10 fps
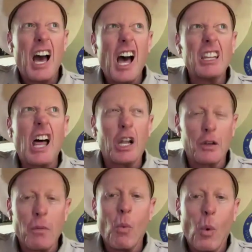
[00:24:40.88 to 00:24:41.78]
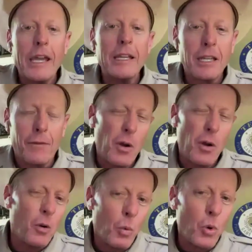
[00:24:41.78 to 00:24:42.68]
A lot of them wait if
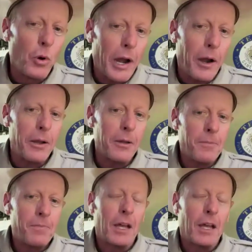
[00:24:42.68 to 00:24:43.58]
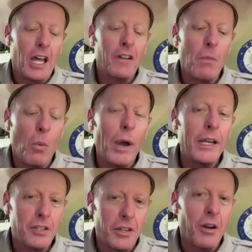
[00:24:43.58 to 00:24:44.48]
they're in a rural area. A lot of them
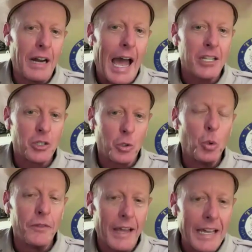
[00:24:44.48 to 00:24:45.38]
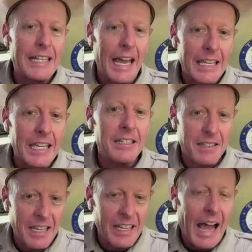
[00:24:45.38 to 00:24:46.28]
wait till they're in high school and they take it
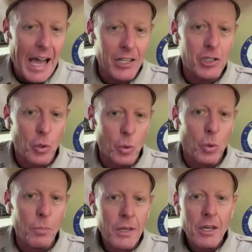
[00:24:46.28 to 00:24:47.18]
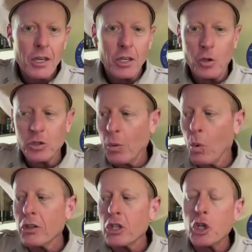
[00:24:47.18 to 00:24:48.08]
in high school, usually
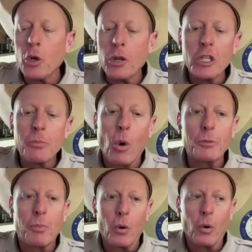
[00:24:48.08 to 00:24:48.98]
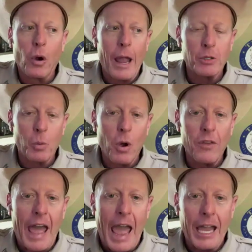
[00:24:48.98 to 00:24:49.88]
in one of the shooting sports programs or
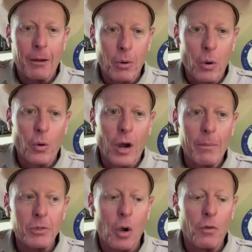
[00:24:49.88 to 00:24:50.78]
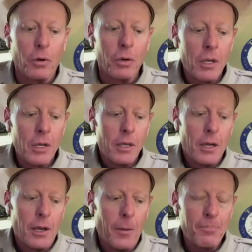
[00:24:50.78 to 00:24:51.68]
one of the ag programs over
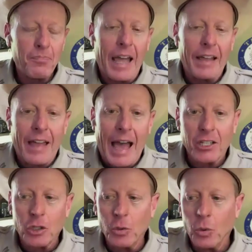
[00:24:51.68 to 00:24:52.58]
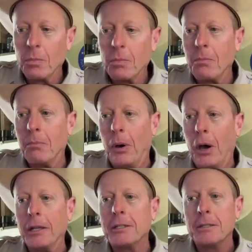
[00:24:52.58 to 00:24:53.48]
um, at the high school.
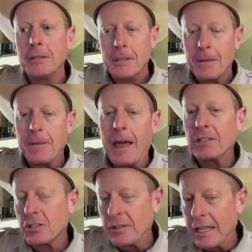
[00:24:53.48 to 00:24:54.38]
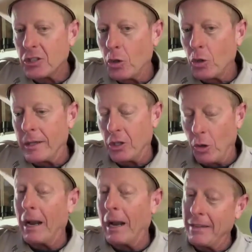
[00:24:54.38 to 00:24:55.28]
But that's that's the two ways they
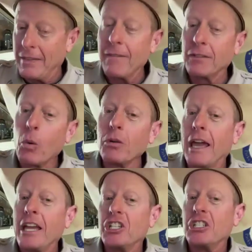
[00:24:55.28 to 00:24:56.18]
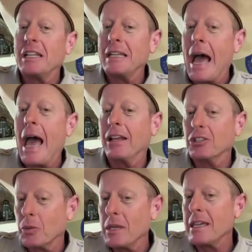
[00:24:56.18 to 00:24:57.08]
do it. But hey, they've lowered the age to
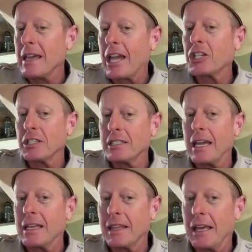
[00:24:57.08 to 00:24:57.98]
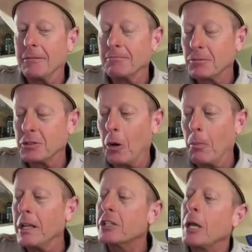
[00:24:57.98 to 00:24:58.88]
nine, so he can actually take that.
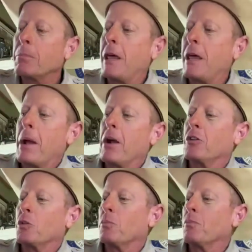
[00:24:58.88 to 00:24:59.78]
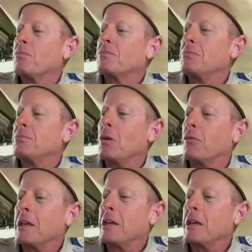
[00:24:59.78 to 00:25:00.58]
So, but it's up to that parent to you know